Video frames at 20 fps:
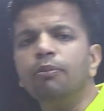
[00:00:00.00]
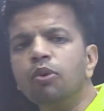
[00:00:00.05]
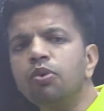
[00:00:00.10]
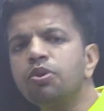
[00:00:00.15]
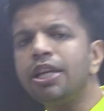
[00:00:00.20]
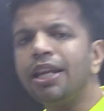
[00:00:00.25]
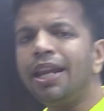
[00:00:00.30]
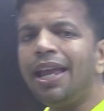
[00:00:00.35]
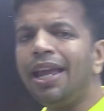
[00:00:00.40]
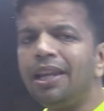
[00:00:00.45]

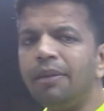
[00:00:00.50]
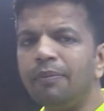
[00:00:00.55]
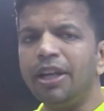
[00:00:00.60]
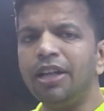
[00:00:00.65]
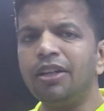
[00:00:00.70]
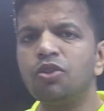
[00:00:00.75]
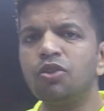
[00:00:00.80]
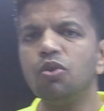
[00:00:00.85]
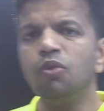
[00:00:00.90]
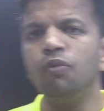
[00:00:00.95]
an
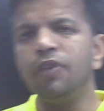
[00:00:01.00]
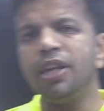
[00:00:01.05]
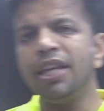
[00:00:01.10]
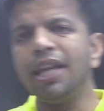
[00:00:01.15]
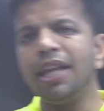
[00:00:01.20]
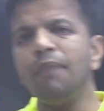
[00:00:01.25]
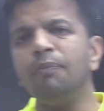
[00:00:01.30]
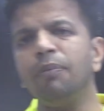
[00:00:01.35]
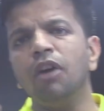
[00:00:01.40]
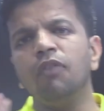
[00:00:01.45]
element? So we
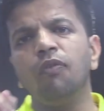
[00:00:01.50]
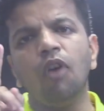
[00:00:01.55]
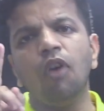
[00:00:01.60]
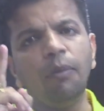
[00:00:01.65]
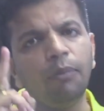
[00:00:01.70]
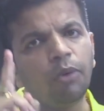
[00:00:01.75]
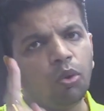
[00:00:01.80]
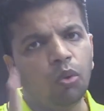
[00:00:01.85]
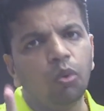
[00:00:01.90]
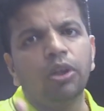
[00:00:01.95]
can
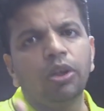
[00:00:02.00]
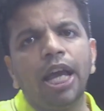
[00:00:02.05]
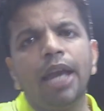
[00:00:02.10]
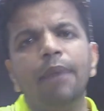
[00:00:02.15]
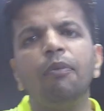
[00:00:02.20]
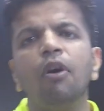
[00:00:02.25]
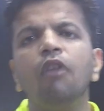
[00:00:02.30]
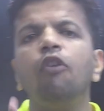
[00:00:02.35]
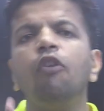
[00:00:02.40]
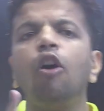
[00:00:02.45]
perform two
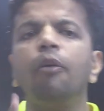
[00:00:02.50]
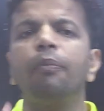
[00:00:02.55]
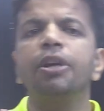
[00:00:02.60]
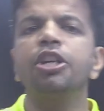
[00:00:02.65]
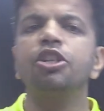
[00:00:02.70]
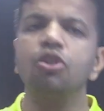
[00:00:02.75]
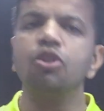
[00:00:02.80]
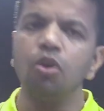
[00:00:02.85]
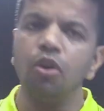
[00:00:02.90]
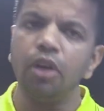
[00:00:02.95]
type of
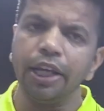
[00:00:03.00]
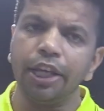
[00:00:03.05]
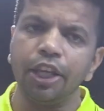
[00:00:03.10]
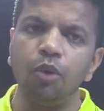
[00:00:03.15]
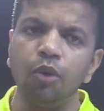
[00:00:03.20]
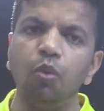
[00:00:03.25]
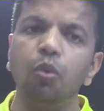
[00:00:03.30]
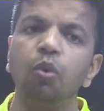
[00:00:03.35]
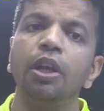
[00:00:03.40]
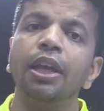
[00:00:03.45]
operation on a
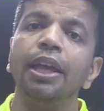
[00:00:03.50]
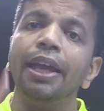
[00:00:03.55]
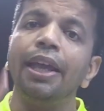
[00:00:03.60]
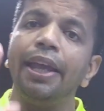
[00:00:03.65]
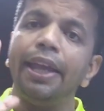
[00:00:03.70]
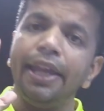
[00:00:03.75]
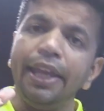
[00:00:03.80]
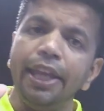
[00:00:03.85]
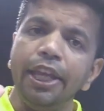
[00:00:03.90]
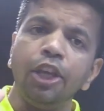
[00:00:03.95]
queue.
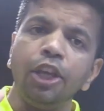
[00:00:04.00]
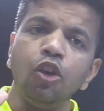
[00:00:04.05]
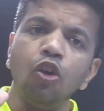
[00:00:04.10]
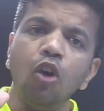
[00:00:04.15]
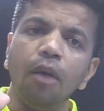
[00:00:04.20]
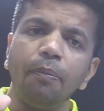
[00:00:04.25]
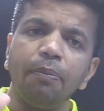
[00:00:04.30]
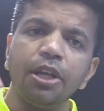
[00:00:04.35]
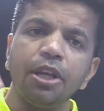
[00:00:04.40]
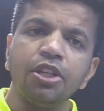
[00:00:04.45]
EQ
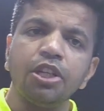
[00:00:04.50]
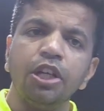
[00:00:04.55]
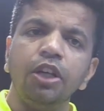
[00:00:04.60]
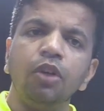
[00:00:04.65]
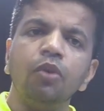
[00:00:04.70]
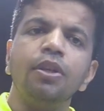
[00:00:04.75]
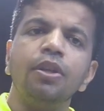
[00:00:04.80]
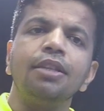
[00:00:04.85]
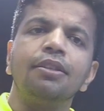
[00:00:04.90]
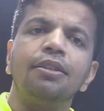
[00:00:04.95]
operation
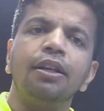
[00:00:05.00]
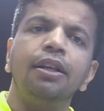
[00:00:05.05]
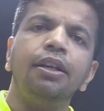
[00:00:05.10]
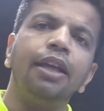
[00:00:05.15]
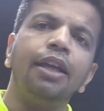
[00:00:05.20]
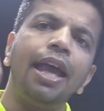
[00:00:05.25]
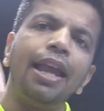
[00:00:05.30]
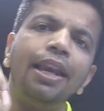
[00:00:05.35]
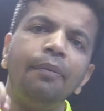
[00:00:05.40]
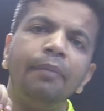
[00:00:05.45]
to insert
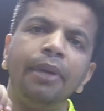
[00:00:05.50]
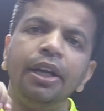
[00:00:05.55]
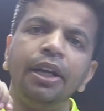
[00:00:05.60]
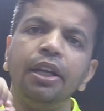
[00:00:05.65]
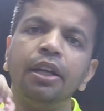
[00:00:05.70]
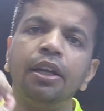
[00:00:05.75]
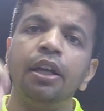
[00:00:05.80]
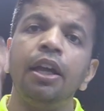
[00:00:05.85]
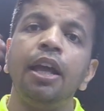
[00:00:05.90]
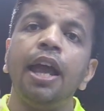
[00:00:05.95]
element
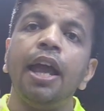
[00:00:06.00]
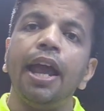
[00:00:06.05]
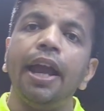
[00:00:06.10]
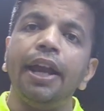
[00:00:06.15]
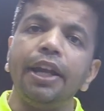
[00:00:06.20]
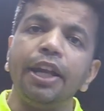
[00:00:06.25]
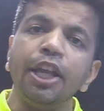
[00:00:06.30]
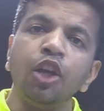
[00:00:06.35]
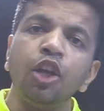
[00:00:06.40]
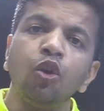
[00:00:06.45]

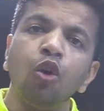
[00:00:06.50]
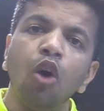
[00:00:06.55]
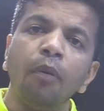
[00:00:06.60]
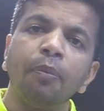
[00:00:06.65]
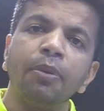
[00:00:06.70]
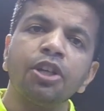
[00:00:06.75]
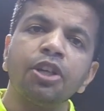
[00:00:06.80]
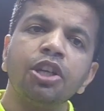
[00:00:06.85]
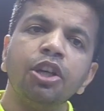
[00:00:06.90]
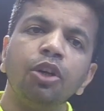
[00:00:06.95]
and DQ
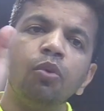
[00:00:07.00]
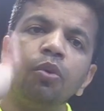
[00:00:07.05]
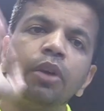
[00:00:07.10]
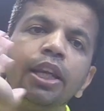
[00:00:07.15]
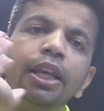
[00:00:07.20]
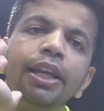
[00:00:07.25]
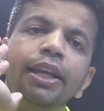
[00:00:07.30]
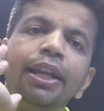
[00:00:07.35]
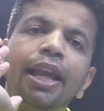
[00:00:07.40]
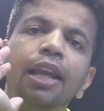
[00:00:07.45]
operation to
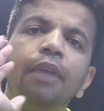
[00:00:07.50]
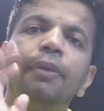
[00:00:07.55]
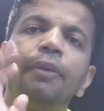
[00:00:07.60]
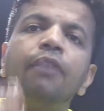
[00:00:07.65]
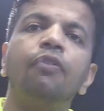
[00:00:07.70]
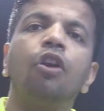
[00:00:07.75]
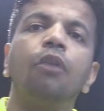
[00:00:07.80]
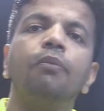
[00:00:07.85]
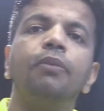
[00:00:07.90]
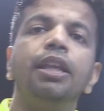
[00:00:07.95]
delete element
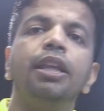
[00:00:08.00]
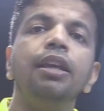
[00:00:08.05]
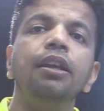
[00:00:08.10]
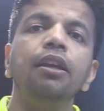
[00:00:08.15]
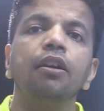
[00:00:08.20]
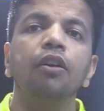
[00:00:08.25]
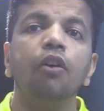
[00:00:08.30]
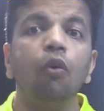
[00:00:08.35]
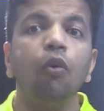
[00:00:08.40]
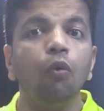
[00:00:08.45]
from the
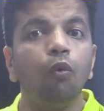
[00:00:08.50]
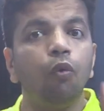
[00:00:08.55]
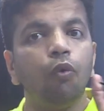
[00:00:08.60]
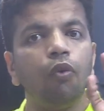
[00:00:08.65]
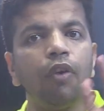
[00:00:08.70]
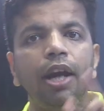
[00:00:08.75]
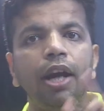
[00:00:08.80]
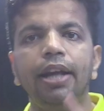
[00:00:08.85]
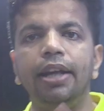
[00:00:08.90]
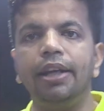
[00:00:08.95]

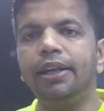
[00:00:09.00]
front.